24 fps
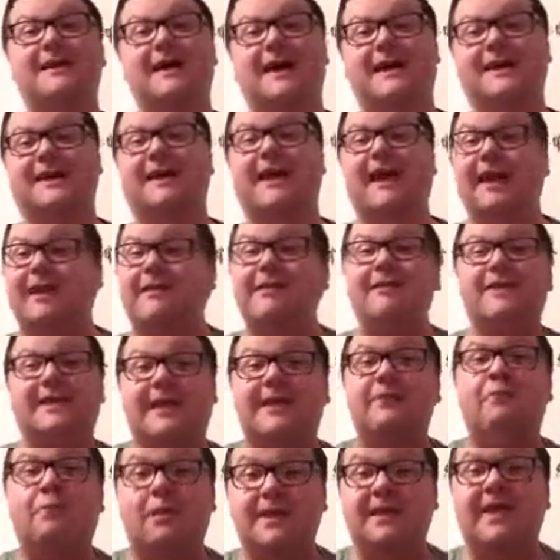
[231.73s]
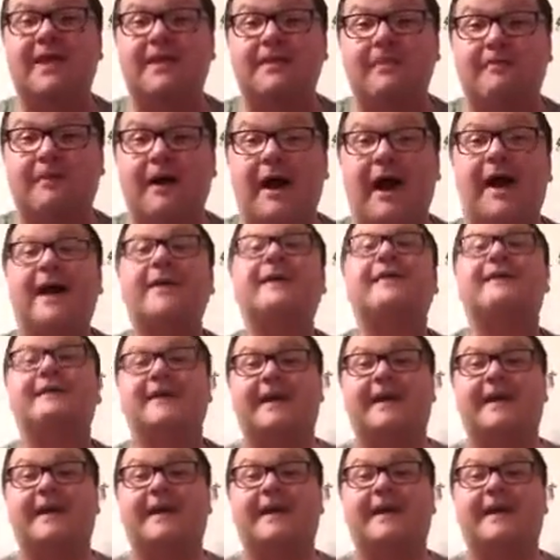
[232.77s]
I say, hey, let's see what's in the box.